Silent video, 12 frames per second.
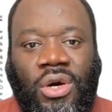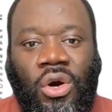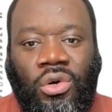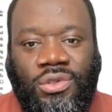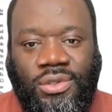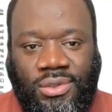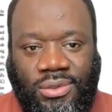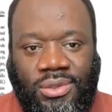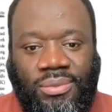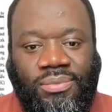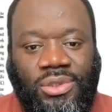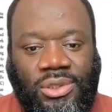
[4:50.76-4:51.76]
hosts
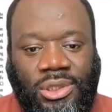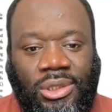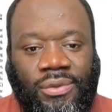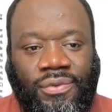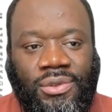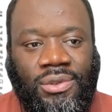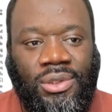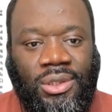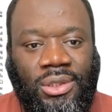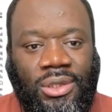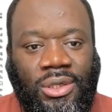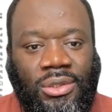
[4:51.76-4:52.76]
themselves
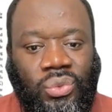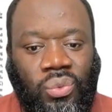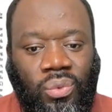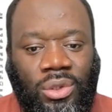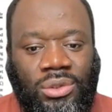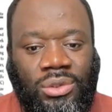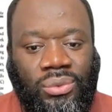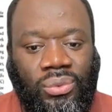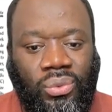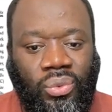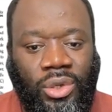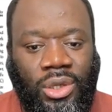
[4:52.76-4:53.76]
is what
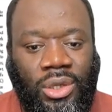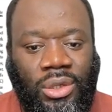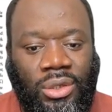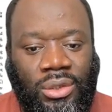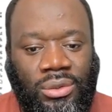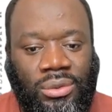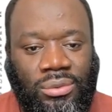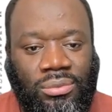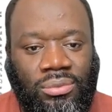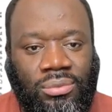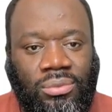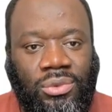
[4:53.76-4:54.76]
we
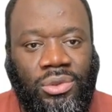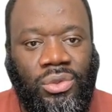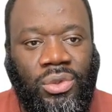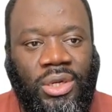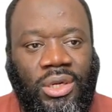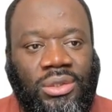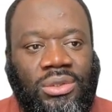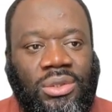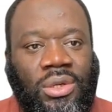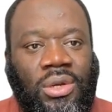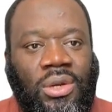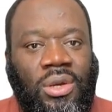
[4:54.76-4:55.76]
look at.
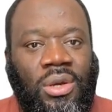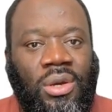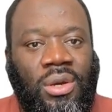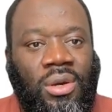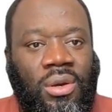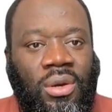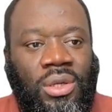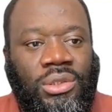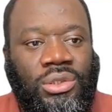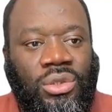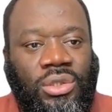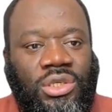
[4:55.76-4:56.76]

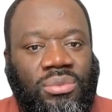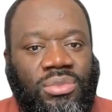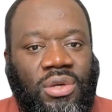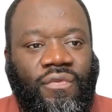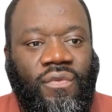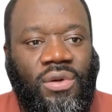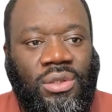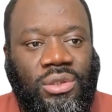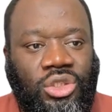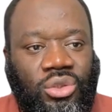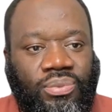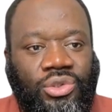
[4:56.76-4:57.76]
So in terms of
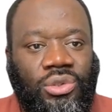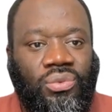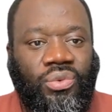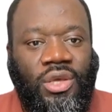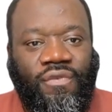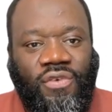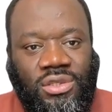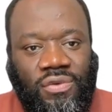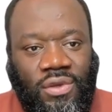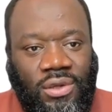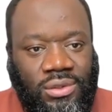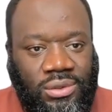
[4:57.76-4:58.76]
contribution, we
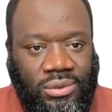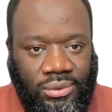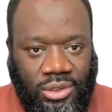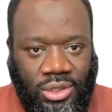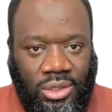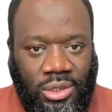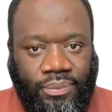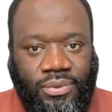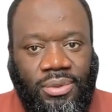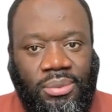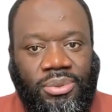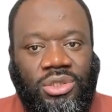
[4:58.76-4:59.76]
investigate the
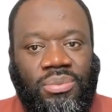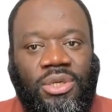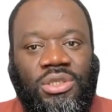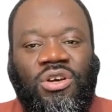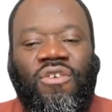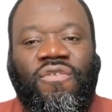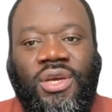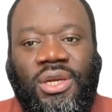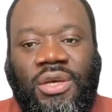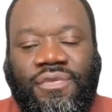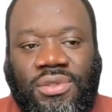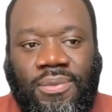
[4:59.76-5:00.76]
optimal placement of
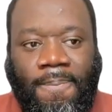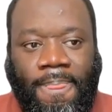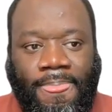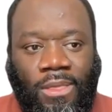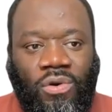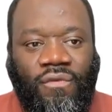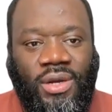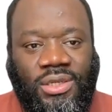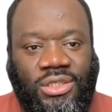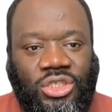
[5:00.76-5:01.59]
vNFs over the